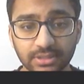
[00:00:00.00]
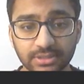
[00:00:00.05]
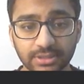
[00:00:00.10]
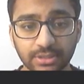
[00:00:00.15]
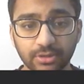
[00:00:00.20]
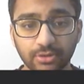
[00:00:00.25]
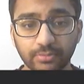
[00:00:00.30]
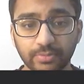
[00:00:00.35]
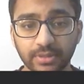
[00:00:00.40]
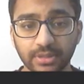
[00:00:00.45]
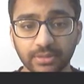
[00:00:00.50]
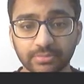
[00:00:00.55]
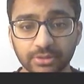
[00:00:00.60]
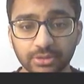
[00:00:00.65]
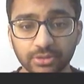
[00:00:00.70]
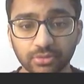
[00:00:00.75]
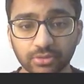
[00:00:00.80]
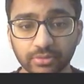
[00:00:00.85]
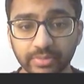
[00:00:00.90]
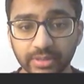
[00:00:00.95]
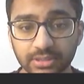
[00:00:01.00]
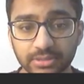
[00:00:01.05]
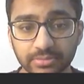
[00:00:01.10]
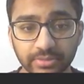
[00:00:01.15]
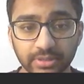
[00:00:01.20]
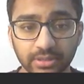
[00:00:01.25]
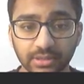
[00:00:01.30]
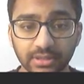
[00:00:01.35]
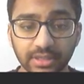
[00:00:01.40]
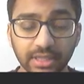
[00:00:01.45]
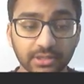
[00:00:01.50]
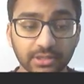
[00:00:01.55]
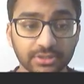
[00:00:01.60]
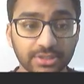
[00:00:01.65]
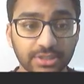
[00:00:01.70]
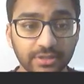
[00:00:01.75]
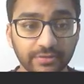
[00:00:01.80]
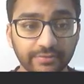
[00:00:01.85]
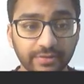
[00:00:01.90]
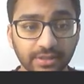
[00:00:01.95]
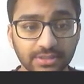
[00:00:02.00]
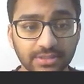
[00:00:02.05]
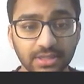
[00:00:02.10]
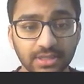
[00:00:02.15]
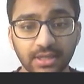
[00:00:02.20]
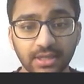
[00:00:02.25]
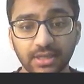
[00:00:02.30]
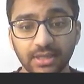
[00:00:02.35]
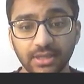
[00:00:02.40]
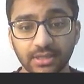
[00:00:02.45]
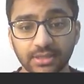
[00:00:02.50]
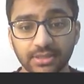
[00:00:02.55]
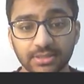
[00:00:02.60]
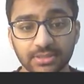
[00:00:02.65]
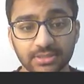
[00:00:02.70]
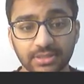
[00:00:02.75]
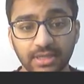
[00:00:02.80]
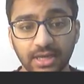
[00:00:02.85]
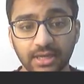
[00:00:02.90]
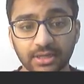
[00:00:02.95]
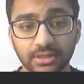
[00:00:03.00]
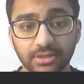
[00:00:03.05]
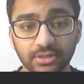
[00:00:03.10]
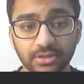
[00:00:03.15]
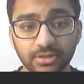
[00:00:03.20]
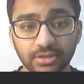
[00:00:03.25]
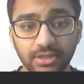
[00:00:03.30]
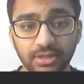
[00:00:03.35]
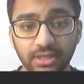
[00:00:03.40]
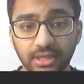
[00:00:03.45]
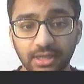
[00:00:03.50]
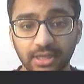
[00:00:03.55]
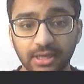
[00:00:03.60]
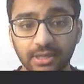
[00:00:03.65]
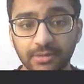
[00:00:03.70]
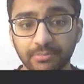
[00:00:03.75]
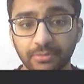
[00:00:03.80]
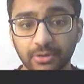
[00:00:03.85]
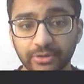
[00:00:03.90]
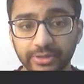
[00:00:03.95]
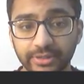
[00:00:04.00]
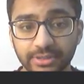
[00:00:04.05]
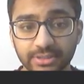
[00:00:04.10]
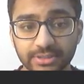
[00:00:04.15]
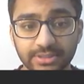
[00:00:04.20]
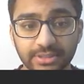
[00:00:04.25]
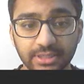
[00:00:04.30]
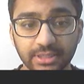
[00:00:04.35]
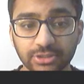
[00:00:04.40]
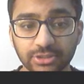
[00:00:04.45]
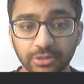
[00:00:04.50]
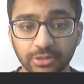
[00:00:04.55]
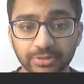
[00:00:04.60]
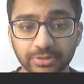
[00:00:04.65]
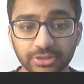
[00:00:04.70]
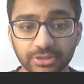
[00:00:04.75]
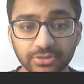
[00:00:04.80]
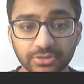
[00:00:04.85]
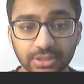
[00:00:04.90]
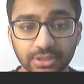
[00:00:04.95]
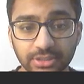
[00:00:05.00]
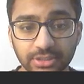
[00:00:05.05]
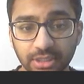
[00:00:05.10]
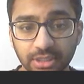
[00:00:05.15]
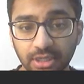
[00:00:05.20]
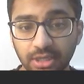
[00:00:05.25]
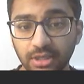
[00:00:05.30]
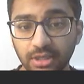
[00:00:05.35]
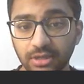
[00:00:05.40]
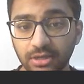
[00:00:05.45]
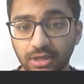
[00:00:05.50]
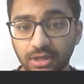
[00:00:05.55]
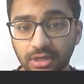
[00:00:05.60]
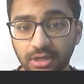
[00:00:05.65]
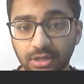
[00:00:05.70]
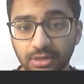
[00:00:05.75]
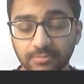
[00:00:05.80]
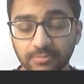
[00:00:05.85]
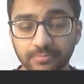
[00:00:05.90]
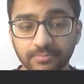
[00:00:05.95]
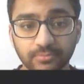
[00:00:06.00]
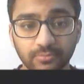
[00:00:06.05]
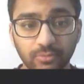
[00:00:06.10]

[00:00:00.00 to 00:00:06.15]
It's going to open up the door because we know the Lakers' defense is not good, and Murray just takes so much usage um,